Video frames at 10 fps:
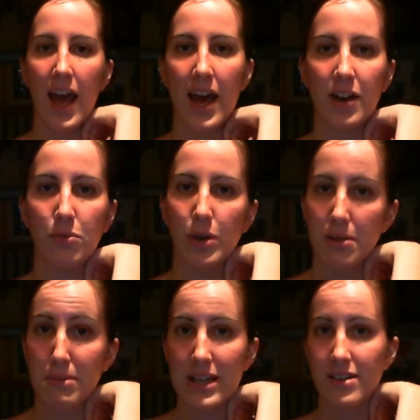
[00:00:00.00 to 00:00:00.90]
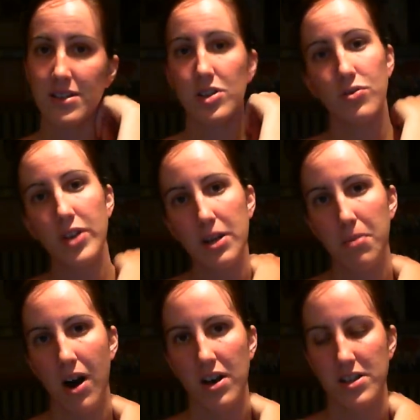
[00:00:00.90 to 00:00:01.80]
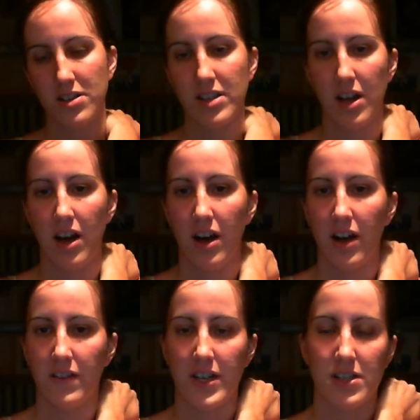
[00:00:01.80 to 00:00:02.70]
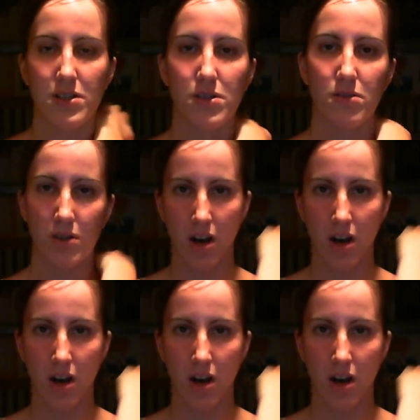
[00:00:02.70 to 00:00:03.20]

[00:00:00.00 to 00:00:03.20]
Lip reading: and what it means to defeat a boss that's